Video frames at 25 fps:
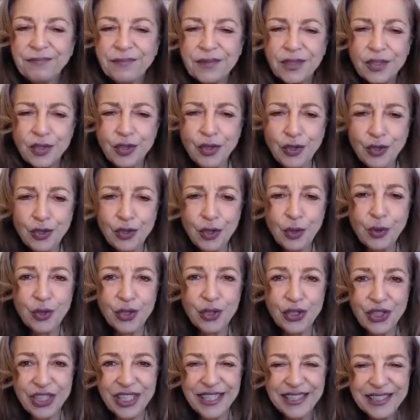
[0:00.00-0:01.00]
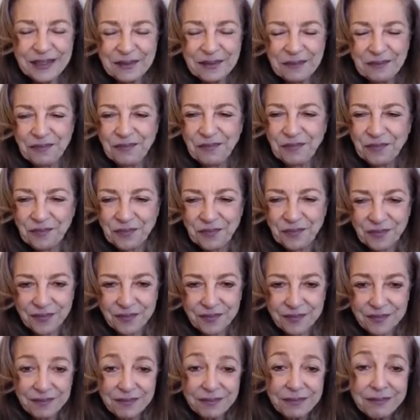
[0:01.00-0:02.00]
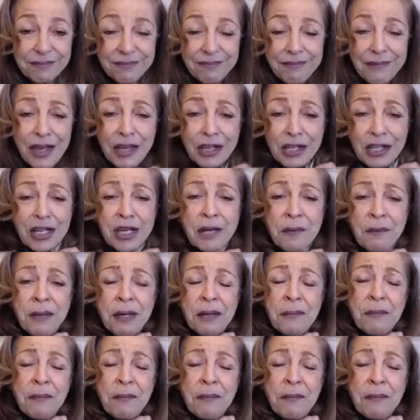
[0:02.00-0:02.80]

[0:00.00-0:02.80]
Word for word: So good. Keeping